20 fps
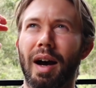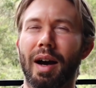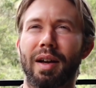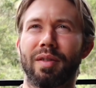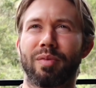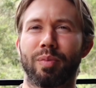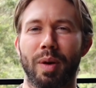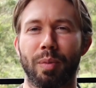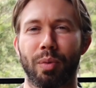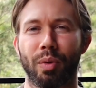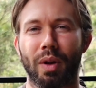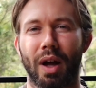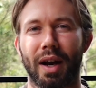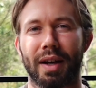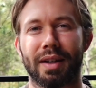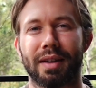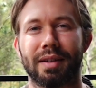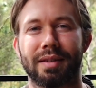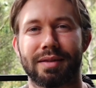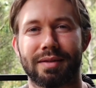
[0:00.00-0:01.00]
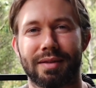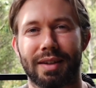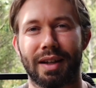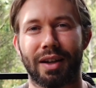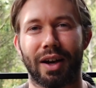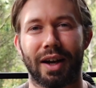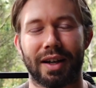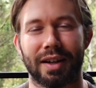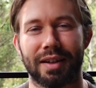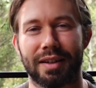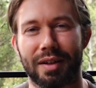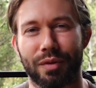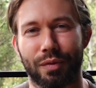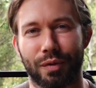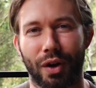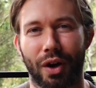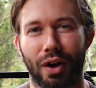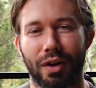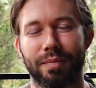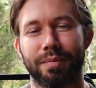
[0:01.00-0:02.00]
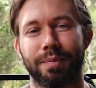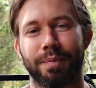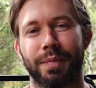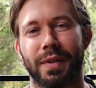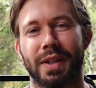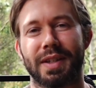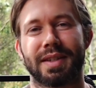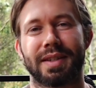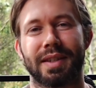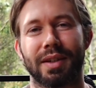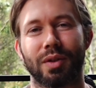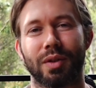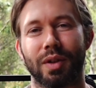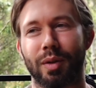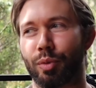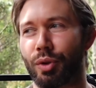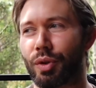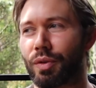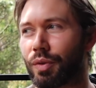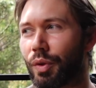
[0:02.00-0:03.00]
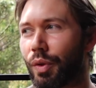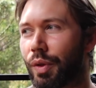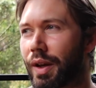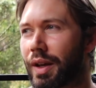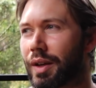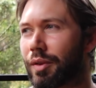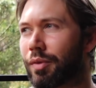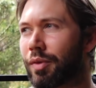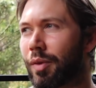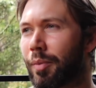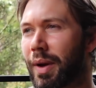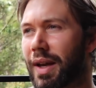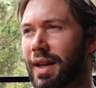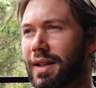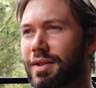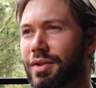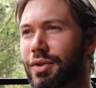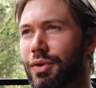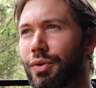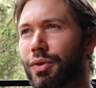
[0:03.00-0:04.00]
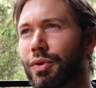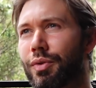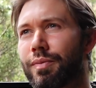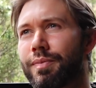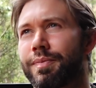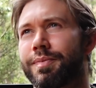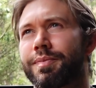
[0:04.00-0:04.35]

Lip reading: if people like it, they like it. And if not, it's still a beautiful thing for me to